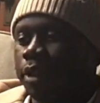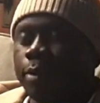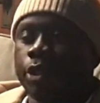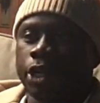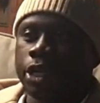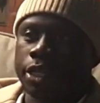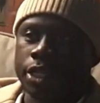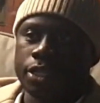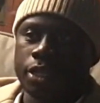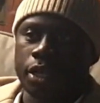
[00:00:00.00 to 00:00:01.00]
am a
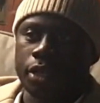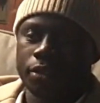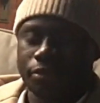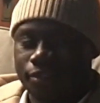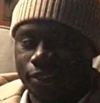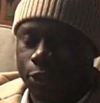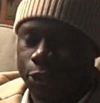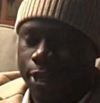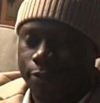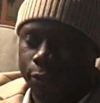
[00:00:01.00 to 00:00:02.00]
journalist on
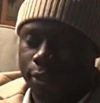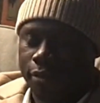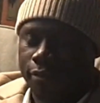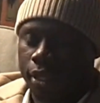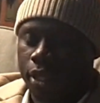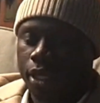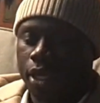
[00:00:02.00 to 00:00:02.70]
Combos TV.